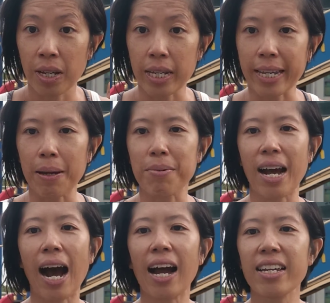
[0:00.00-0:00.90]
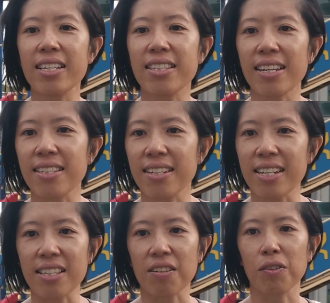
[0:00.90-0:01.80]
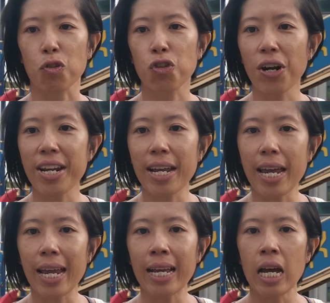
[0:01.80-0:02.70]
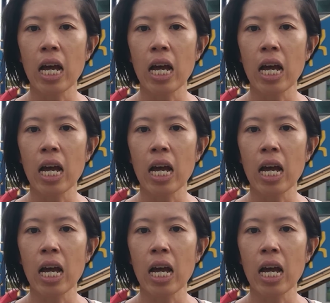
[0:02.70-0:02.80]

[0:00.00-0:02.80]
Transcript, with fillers: It can be high intensity interval training,